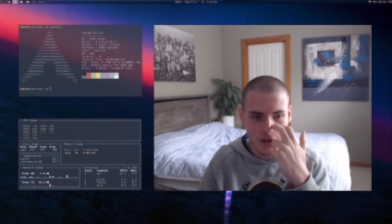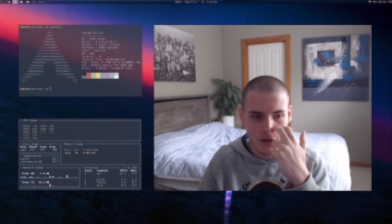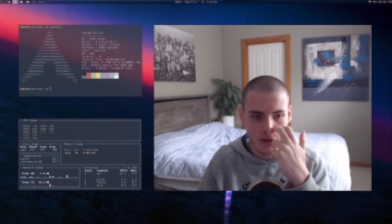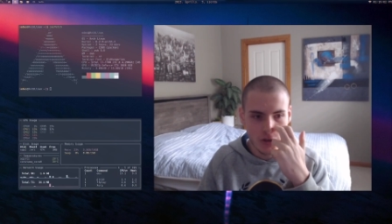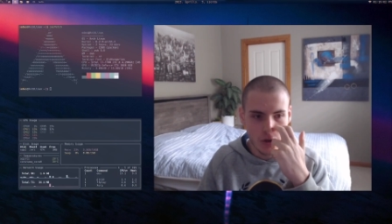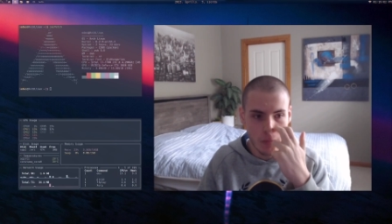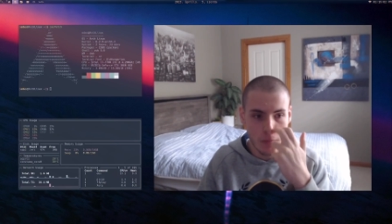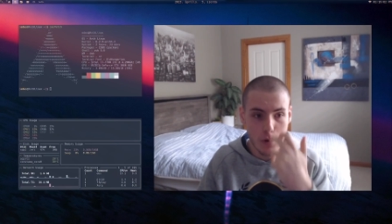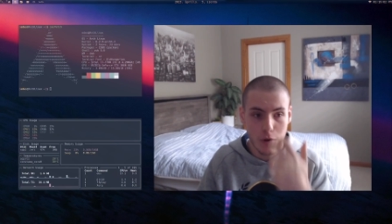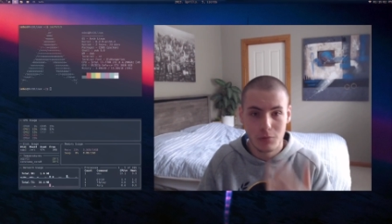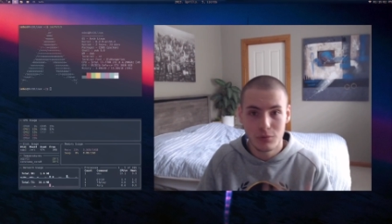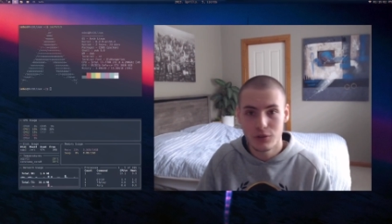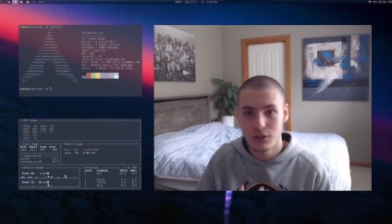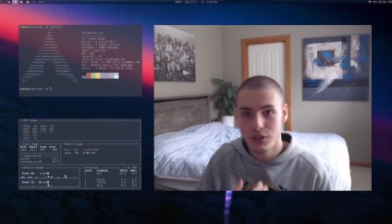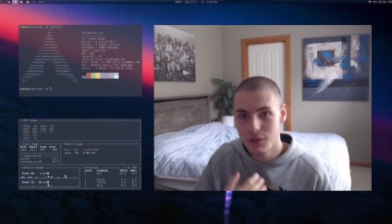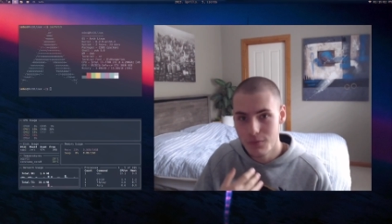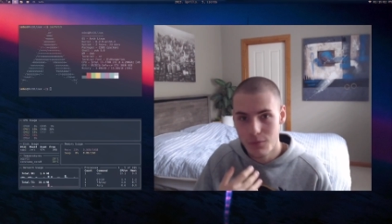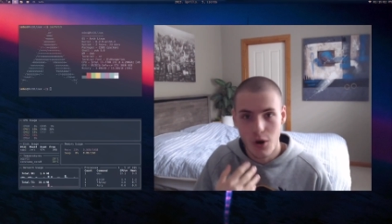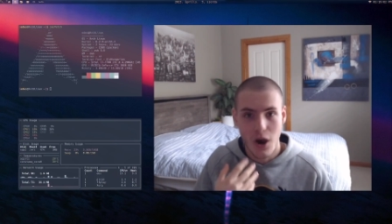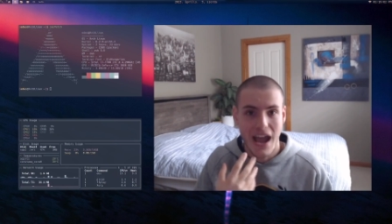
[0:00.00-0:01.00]
you're probably
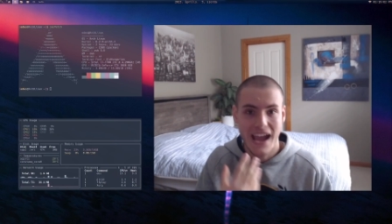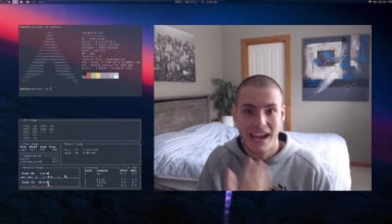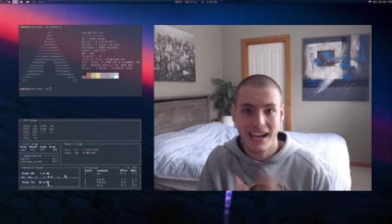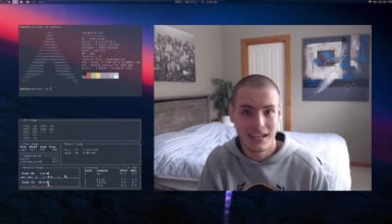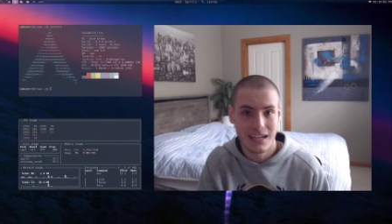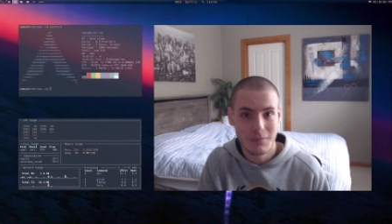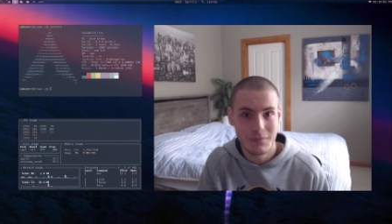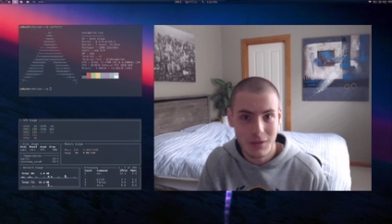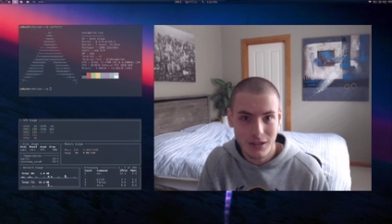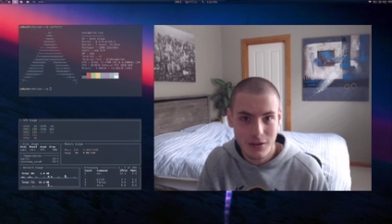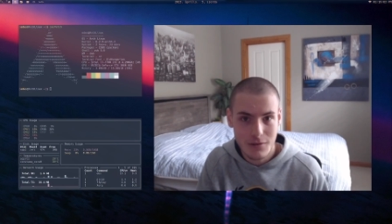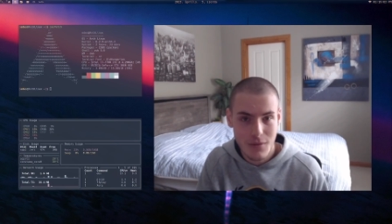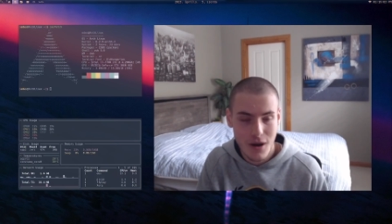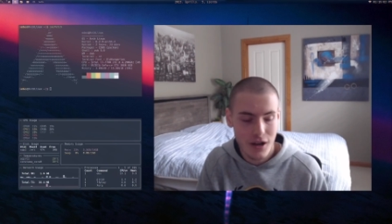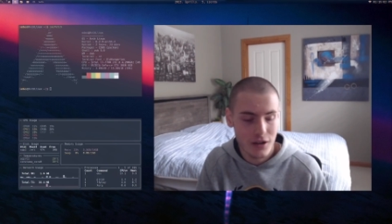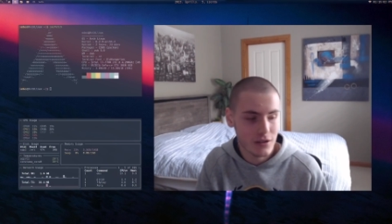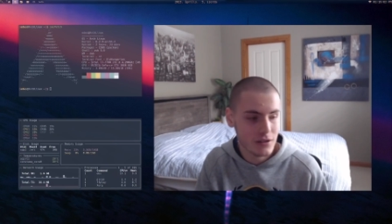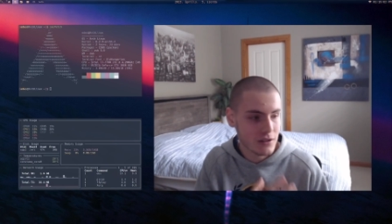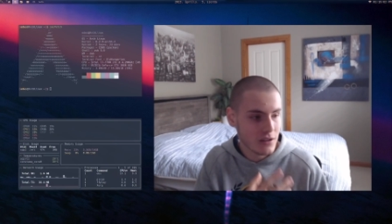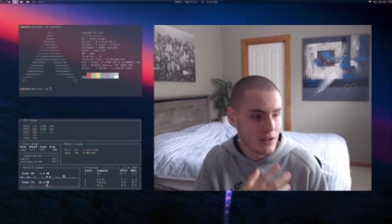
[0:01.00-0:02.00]
more academically
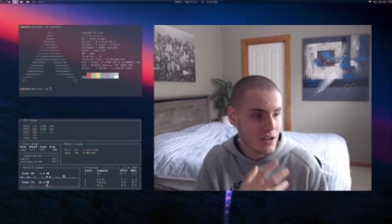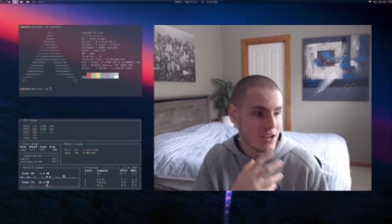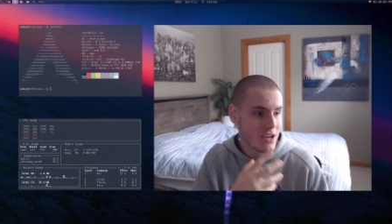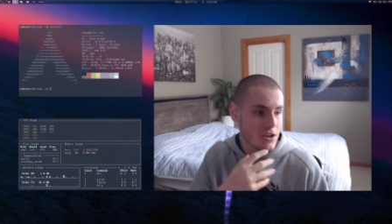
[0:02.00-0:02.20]
minded,